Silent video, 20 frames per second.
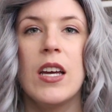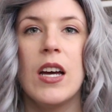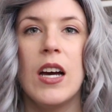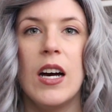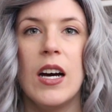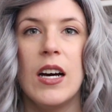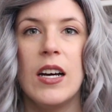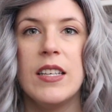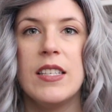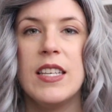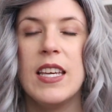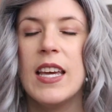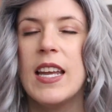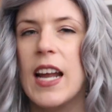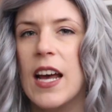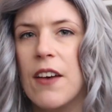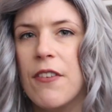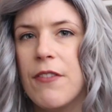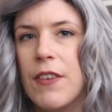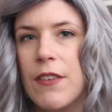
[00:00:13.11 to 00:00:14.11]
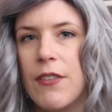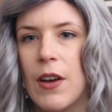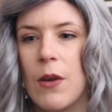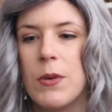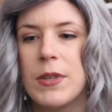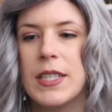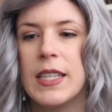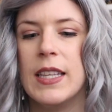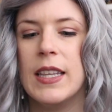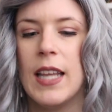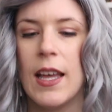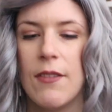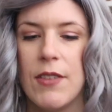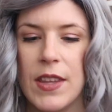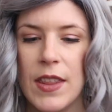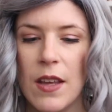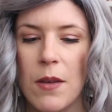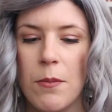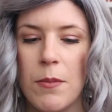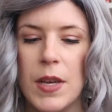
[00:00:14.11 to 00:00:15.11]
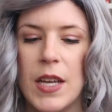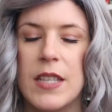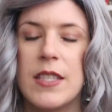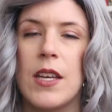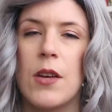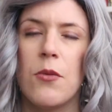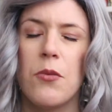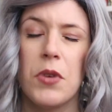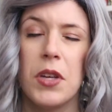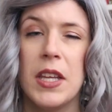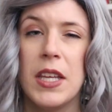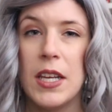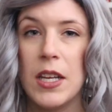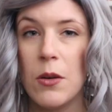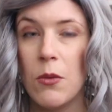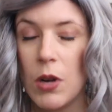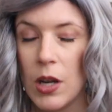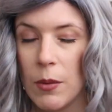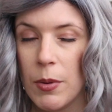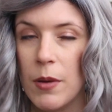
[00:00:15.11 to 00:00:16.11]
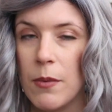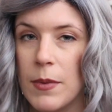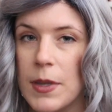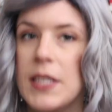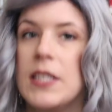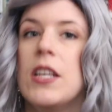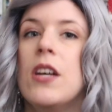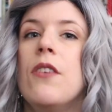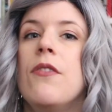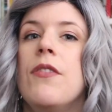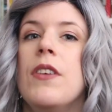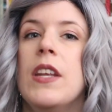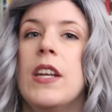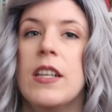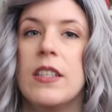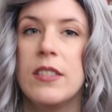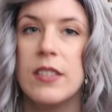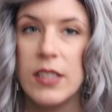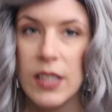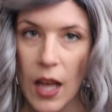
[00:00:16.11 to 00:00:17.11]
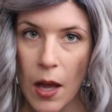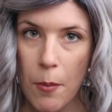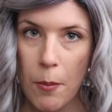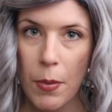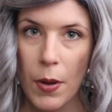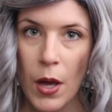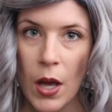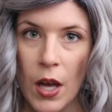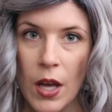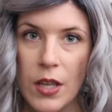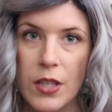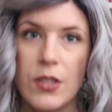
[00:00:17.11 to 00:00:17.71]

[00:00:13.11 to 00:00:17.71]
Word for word: uh, DNF if I wasn't loving them because I really didn't want to put myself in a slump.